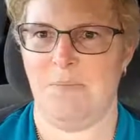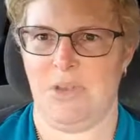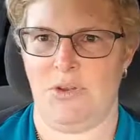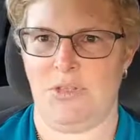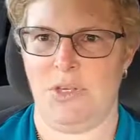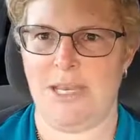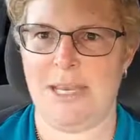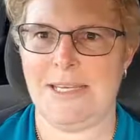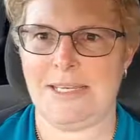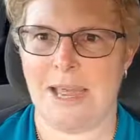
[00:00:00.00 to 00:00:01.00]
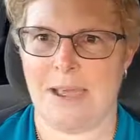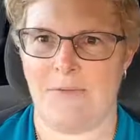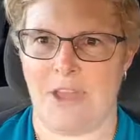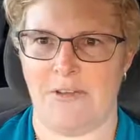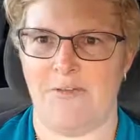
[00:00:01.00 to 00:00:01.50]
because you need to
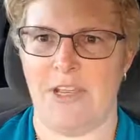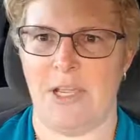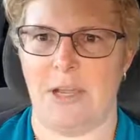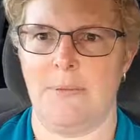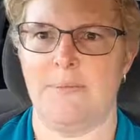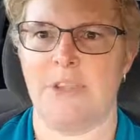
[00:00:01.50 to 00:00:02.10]
have that figure